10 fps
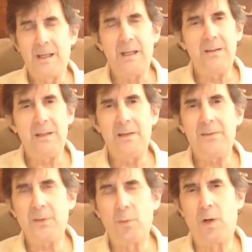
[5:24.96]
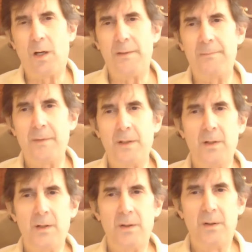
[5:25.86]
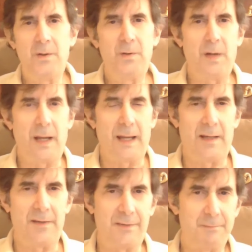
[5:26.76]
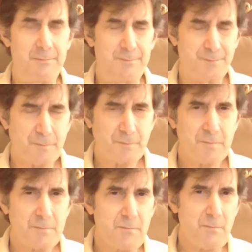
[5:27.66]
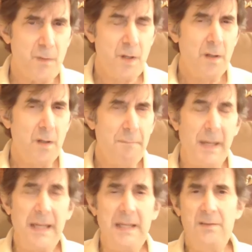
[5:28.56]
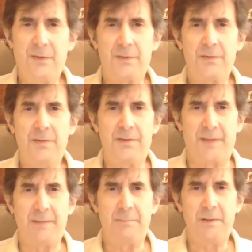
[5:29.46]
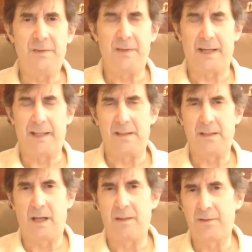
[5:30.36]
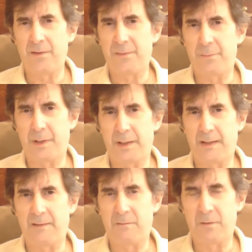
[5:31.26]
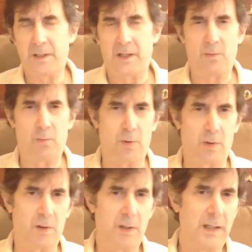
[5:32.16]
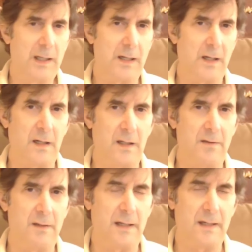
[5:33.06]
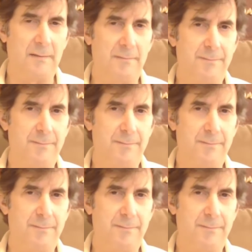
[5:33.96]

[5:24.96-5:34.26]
He's the one who has made certain statements that others believe, you know, were